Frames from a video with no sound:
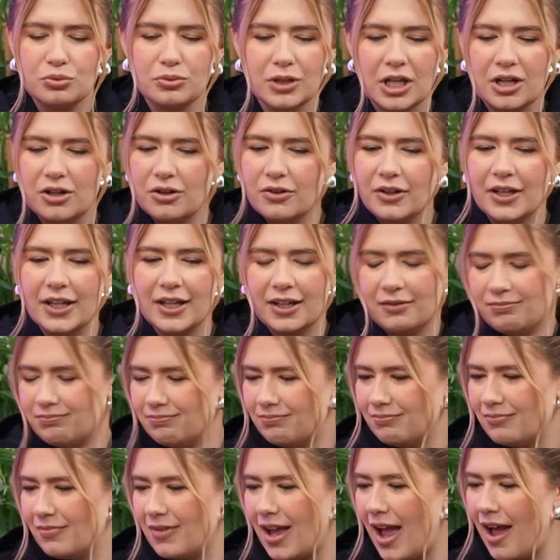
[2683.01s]
to literally
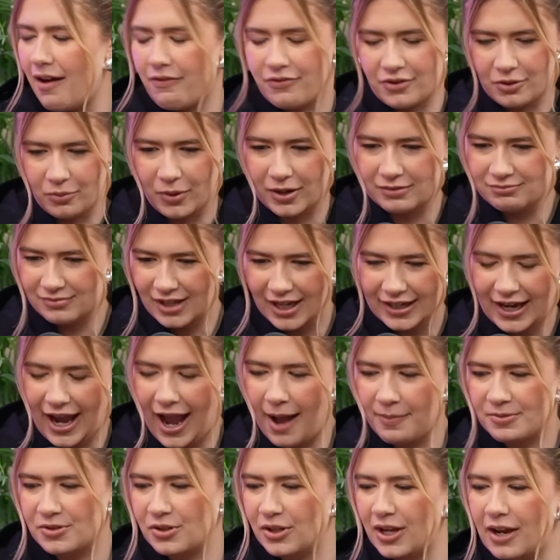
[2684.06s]
everyone, like
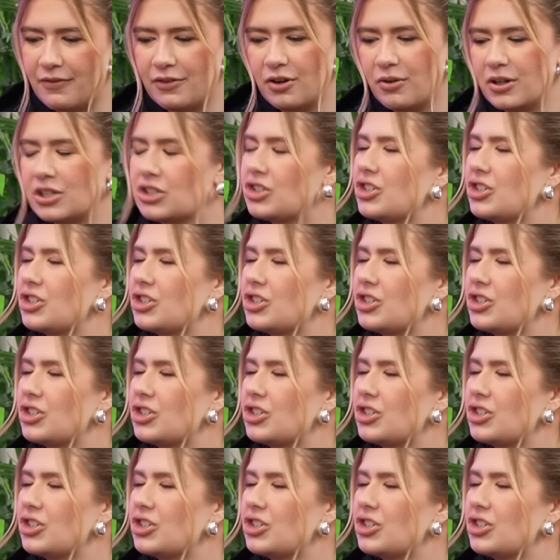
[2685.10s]
absolutely everyone.